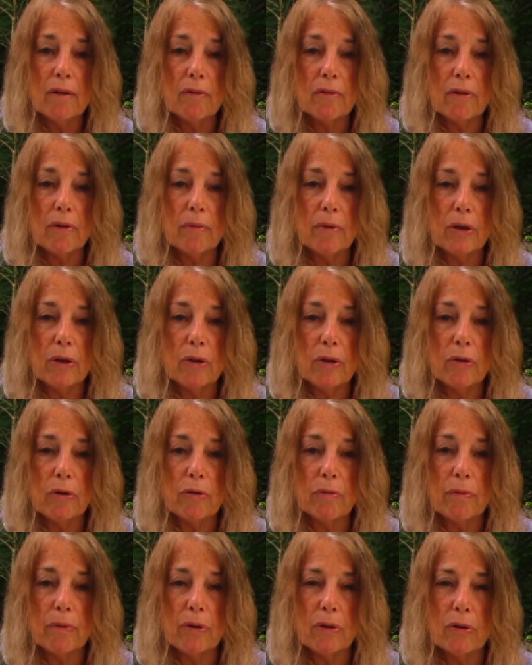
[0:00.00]
from the
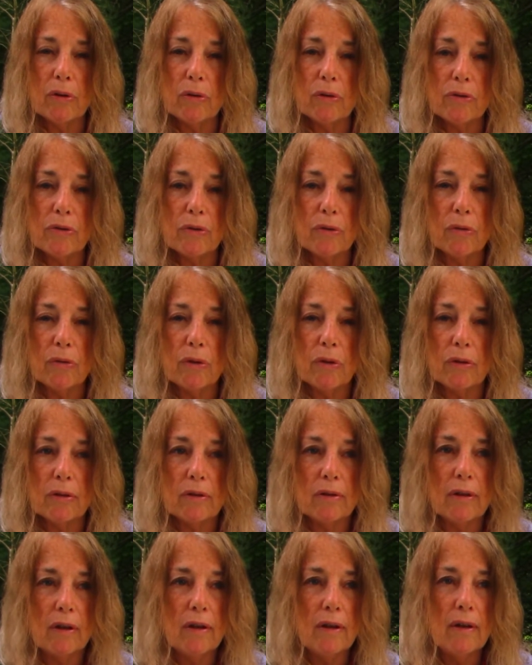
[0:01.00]
earth, but it also
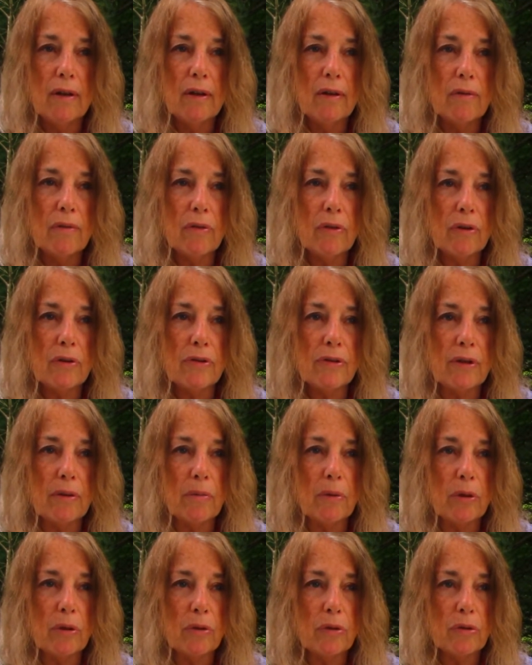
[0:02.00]
looked very
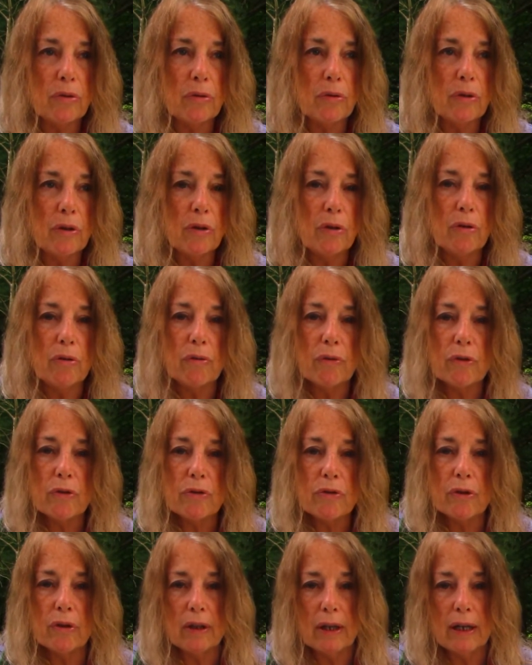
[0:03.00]
similar to the
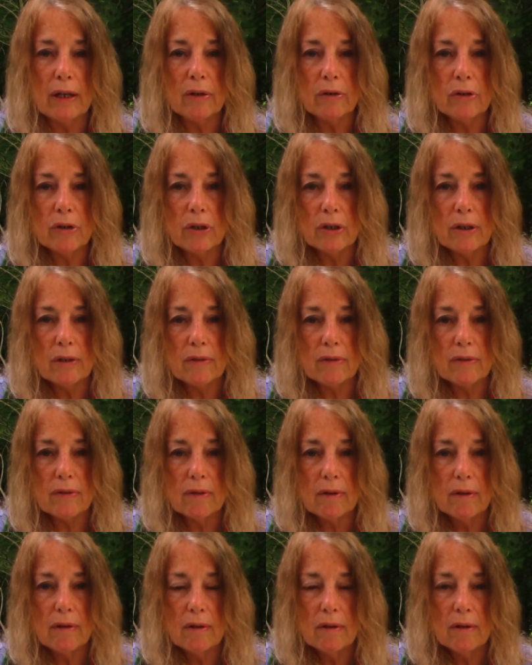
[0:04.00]
universal energies
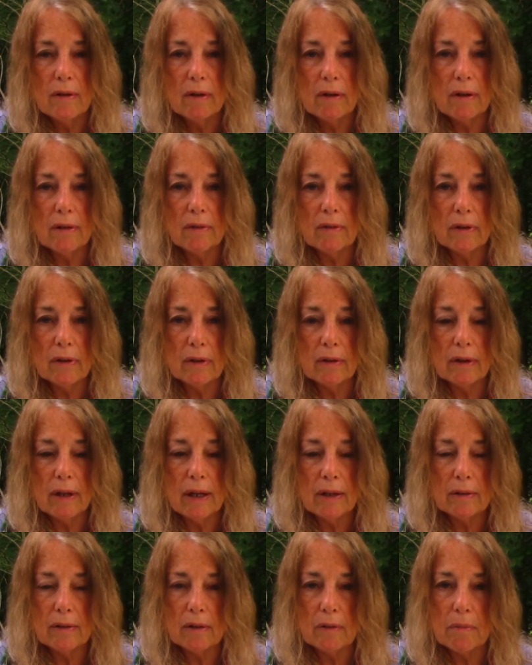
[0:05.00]
of the
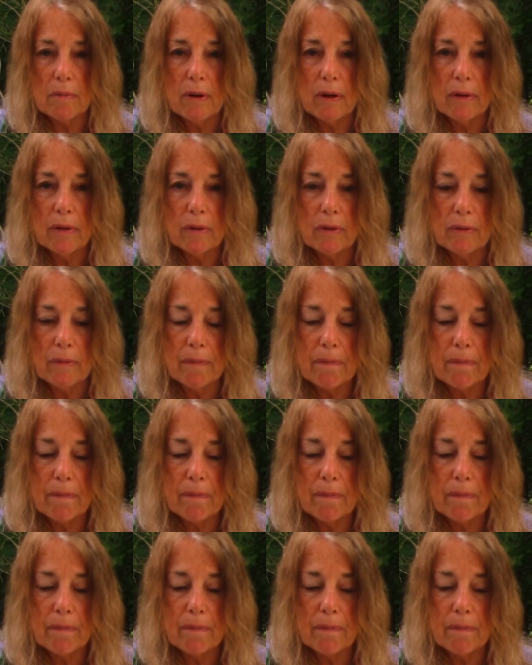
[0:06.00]
galactic mother.